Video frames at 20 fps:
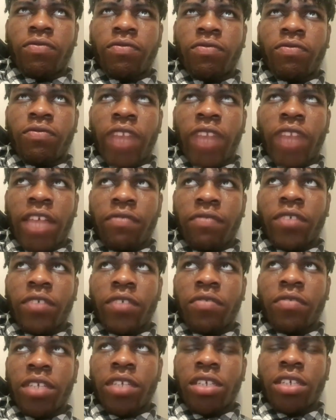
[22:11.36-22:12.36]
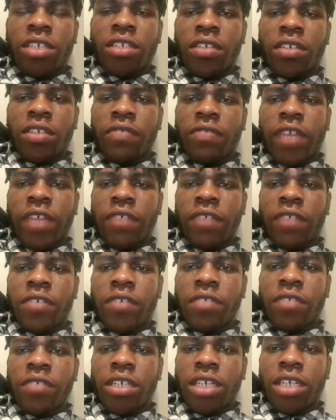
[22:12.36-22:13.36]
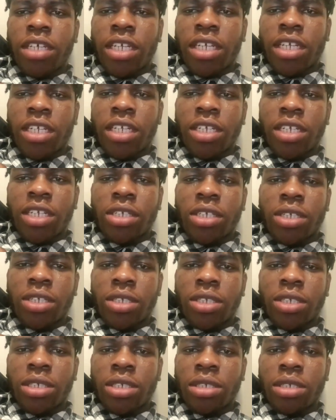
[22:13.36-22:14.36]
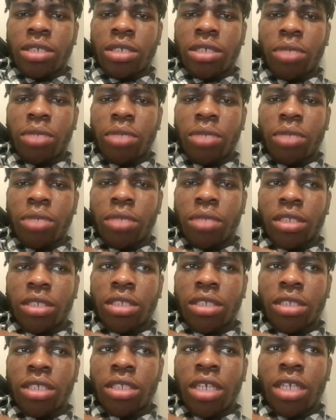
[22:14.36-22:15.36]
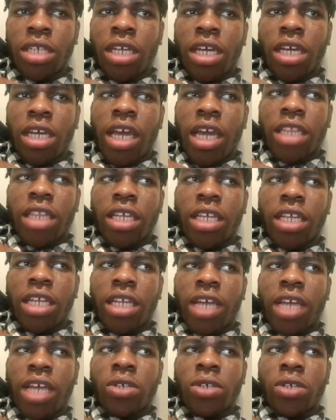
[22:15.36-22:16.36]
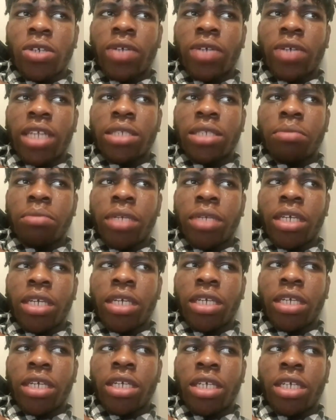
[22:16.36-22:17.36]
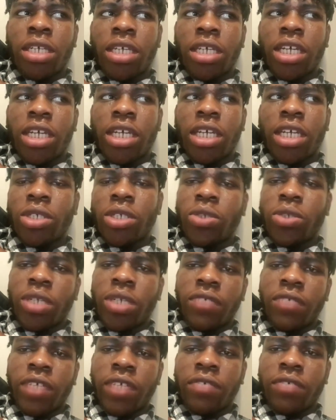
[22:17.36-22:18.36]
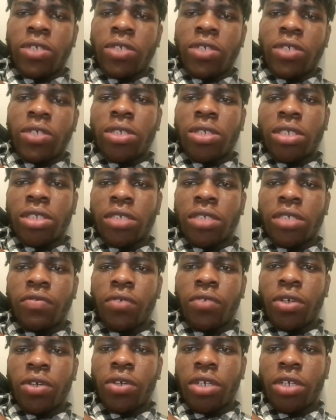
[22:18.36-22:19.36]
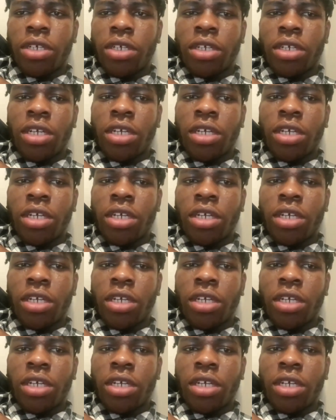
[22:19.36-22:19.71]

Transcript: 550 Canadian dollars per month. And then I also had to pay extra $25 for